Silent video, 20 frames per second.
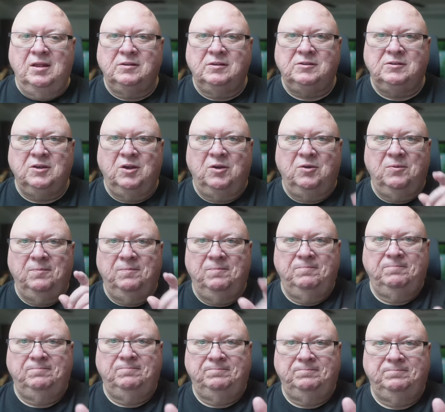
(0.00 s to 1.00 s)
So,
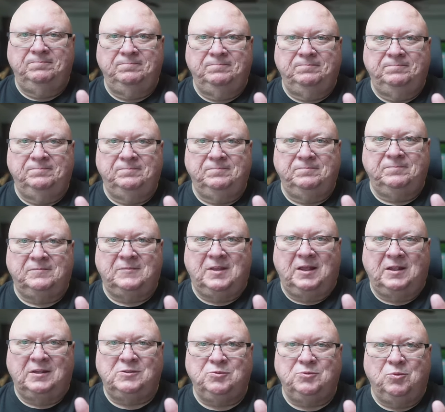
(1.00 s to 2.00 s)

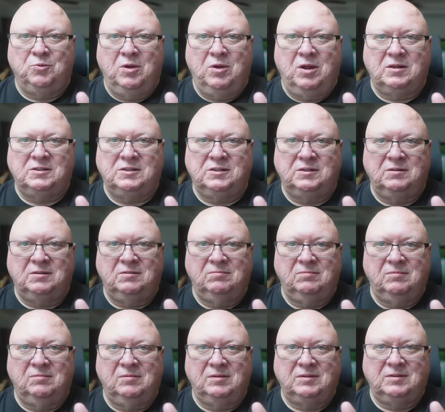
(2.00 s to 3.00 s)
thanks for watching.
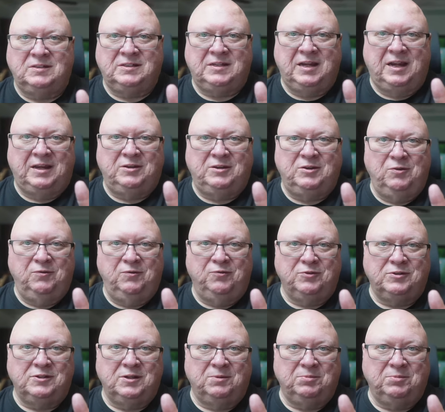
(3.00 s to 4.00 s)
Stay tuned
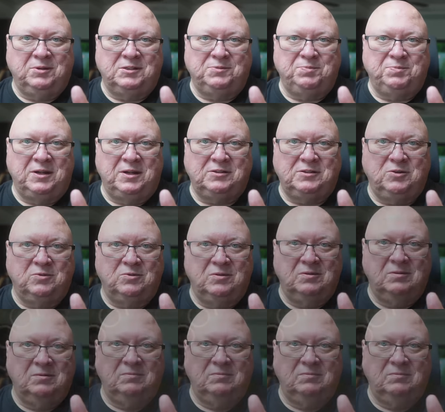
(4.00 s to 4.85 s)
for something special.